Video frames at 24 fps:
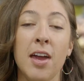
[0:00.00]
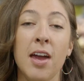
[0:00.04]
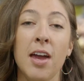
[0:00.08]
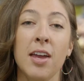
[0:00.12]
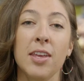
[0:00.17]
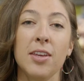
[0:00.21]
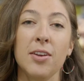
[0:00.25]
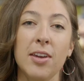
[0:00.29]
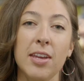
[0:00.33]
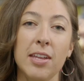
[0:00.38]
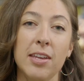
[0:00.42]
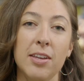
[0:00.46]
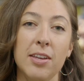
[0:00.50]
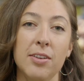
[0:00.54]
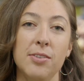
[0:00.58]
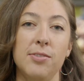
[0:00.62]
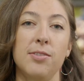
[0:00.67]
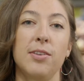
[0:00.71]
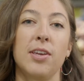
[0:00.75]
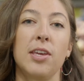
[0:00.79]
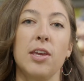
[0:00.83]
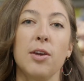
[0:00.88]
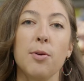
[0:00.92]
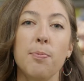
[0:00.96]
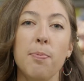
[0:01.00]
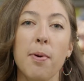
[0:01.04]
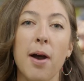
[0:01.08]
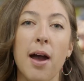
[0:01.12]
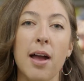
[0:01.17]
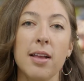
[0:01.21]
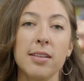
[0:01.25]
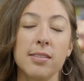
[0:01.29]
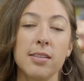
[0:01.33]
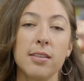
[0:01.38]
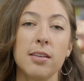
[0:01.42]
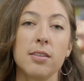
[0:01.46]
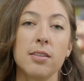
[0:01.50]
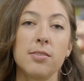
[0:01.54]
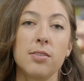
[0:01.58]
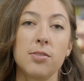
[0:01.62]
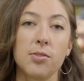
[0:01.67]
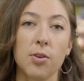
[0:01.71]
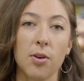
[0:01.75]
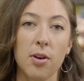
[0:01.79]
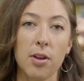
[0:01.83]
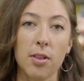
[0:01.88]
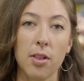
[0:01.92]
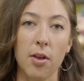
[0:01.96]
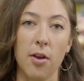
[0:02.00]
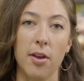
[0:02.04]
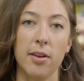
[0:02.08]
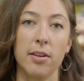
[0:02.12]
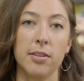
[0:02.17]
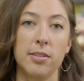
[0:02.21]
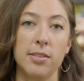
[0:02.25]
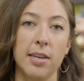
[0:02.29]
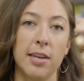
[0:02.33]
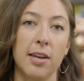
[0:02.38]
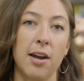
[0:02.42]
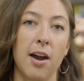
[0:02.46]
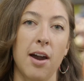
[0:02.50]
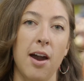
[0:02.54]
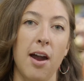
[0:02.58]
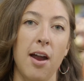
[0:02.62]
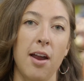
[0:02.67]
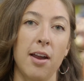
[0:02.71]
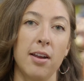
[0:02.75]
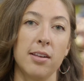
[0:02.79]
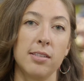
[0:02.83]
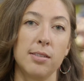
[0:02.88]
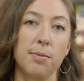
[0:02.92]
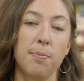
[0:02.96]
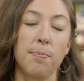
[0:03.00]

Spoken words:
You can use coupons, store loyalty cards,